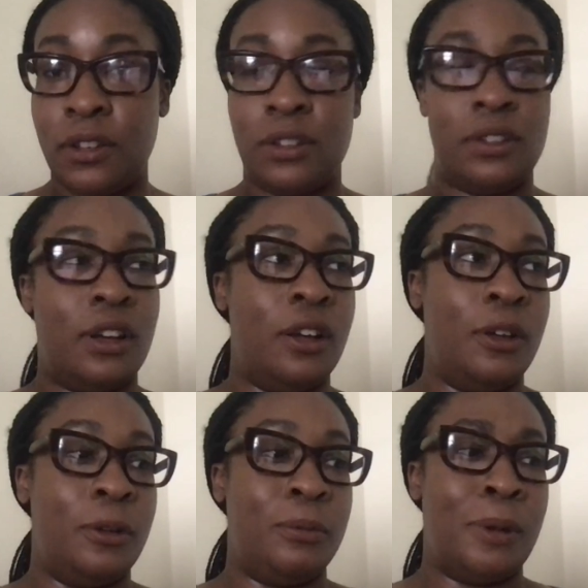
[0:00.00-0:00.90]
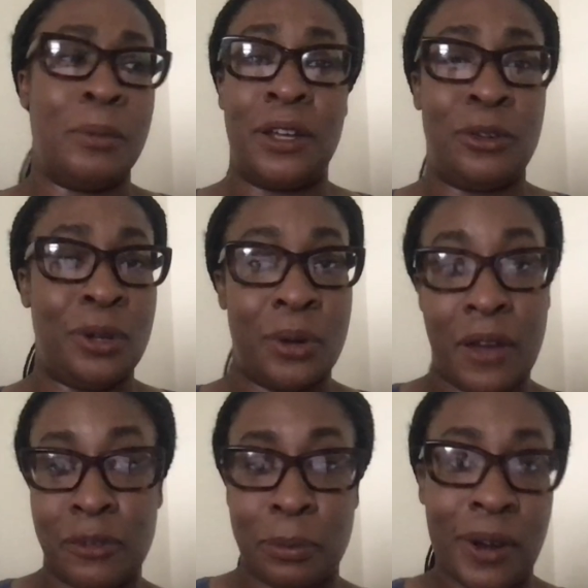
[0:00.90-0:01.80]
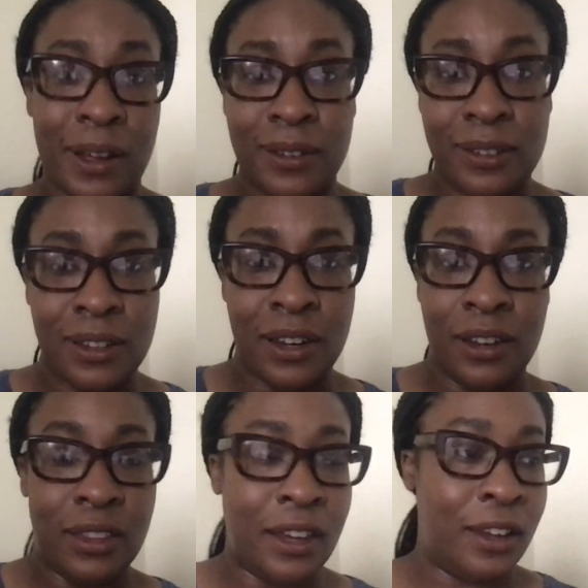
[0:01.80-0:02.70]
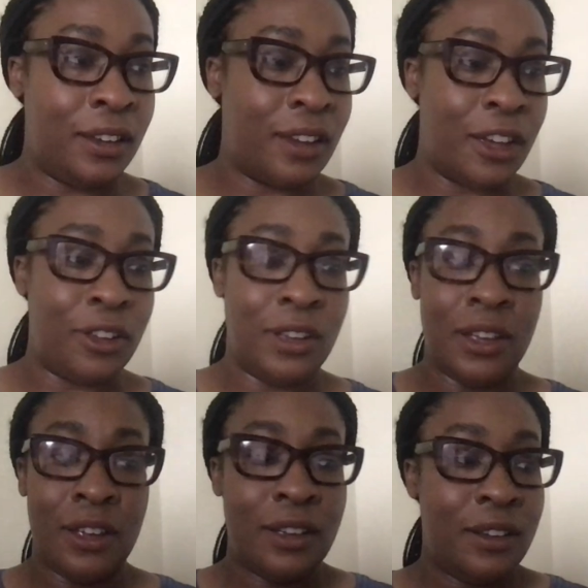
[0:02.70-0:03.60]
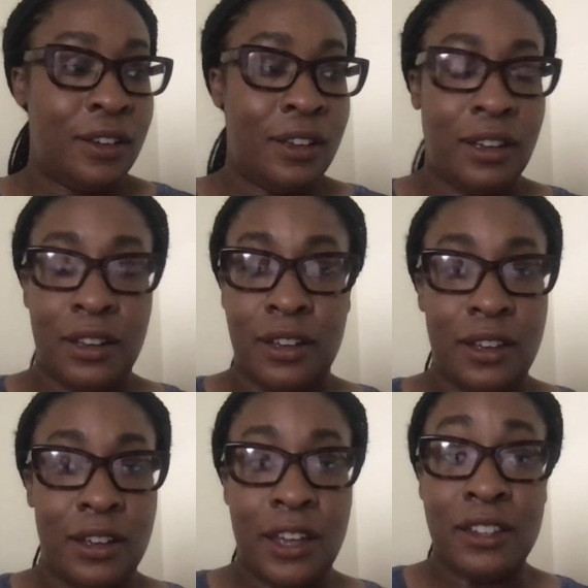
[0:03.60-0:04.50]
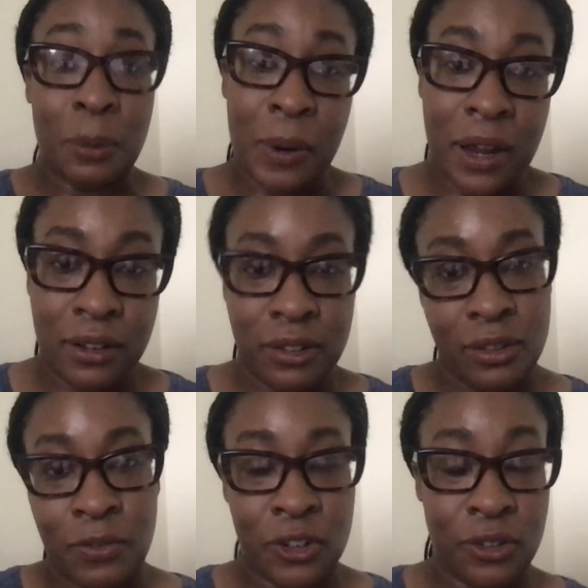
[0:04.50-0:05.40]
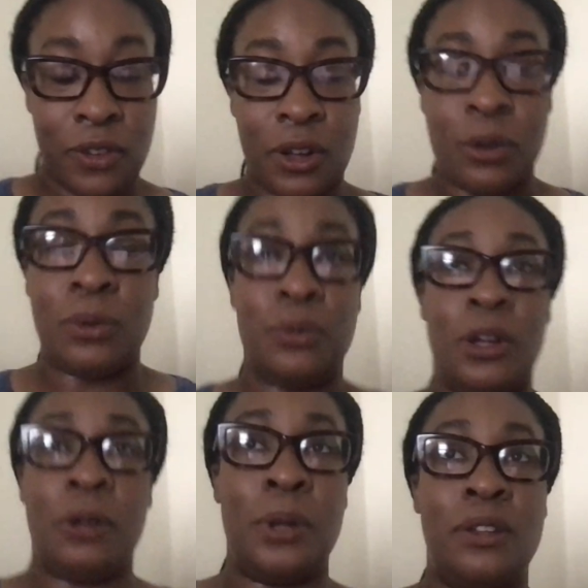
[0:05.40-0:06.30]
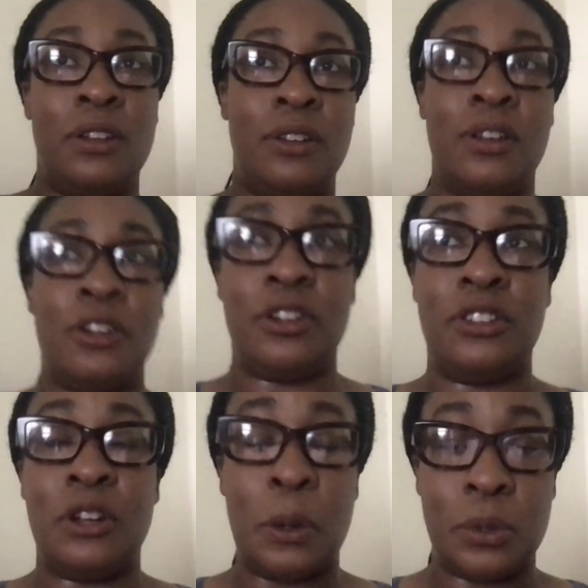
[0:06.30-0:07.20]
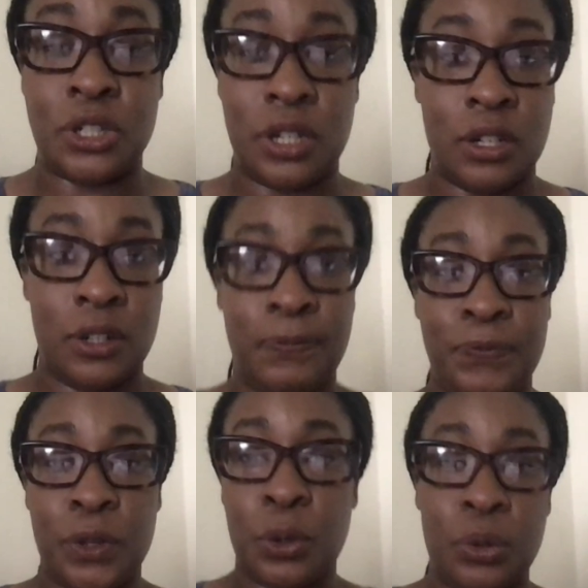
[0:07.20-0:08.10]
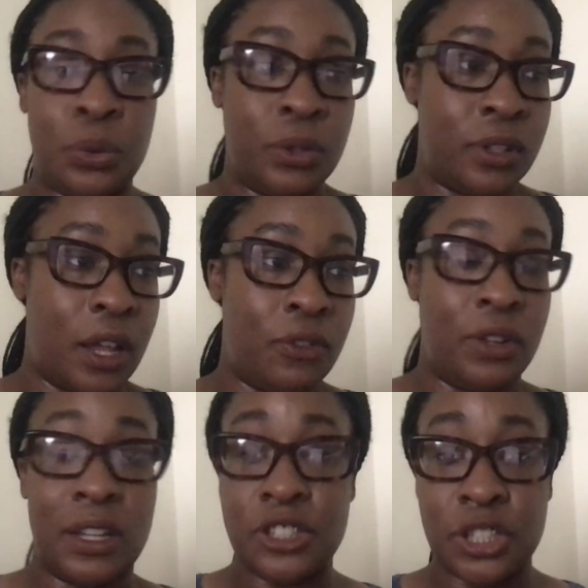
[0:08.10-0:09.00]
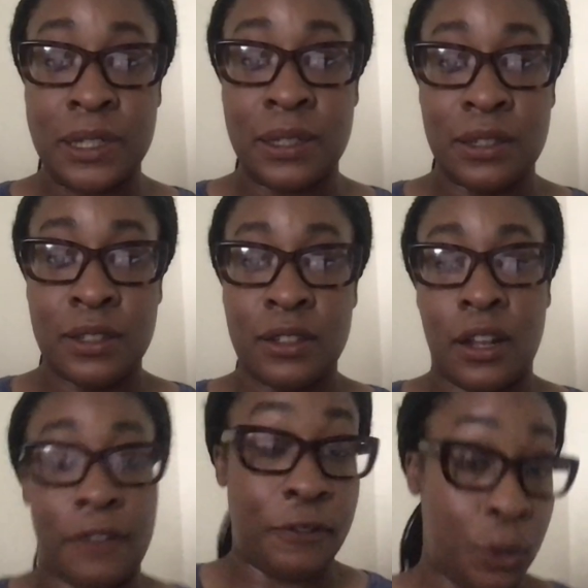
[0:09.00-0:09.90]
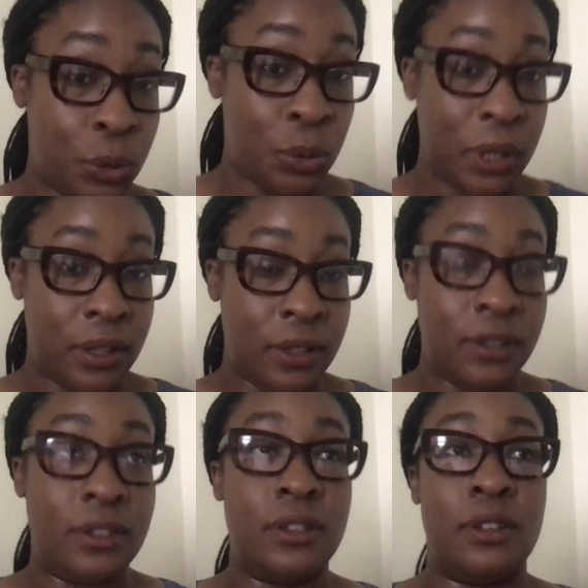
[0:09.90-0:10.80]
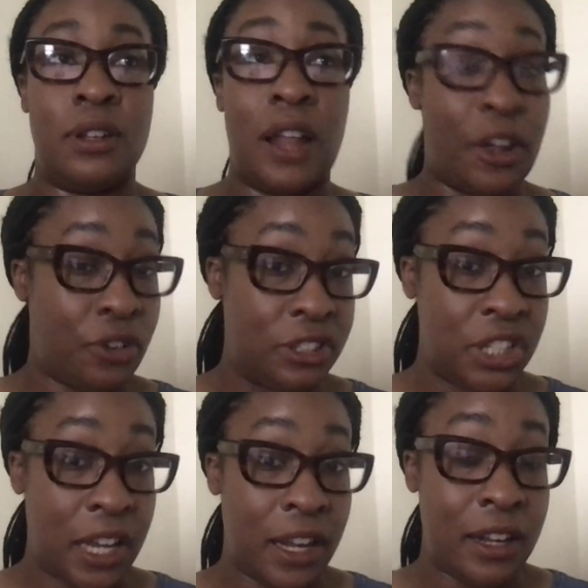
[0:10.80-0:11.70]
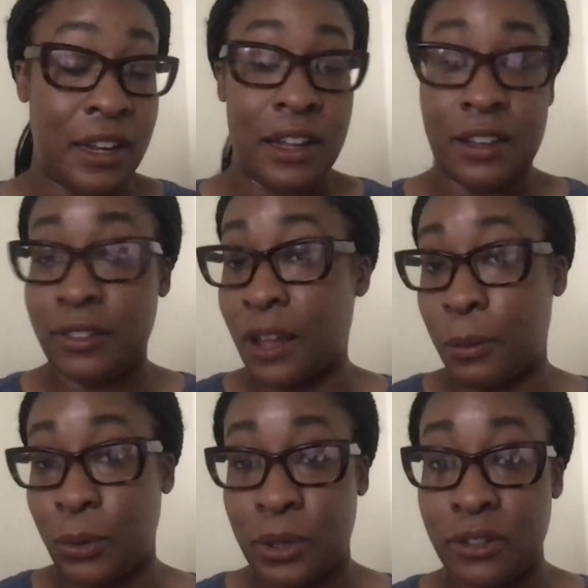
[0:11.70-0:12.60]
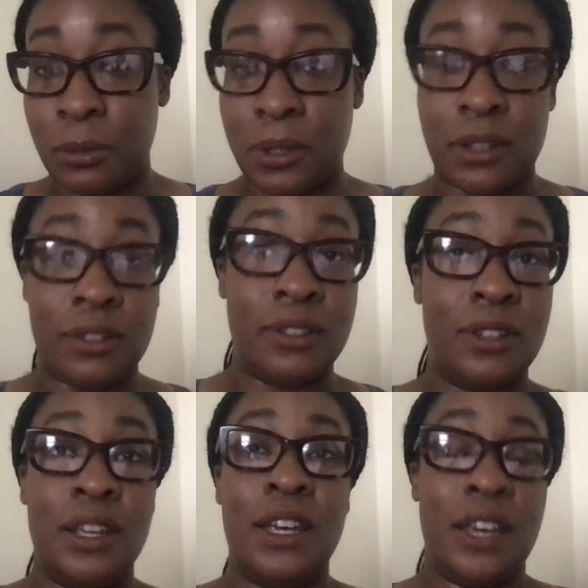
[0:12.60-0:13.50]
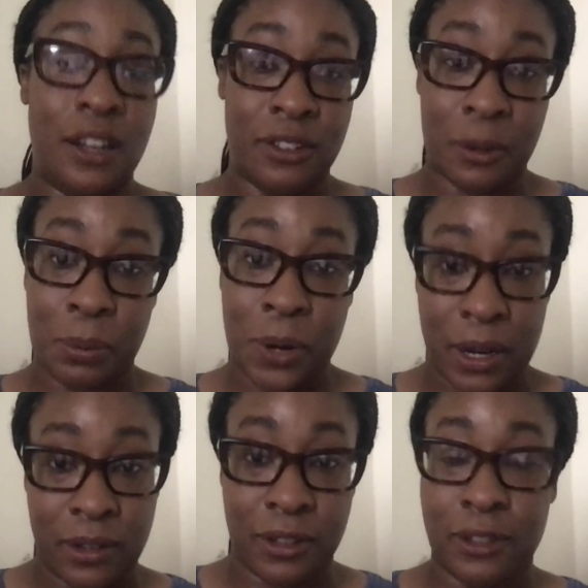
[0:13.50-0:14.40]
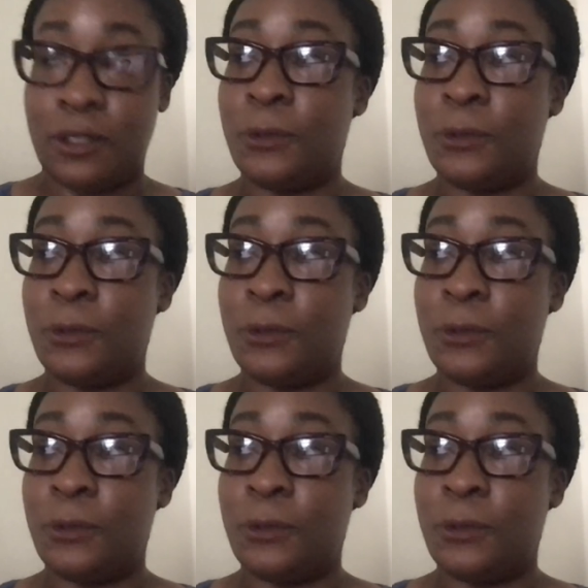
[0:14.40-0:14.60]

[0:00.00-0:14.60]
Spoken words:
I'm like, you don't have to practice anything. Like, it's a practice, first of all. That's another distinguisher. Hoodoo is not a religion like voodoo is, like Christianity is, like Buddhism is. It is a practice.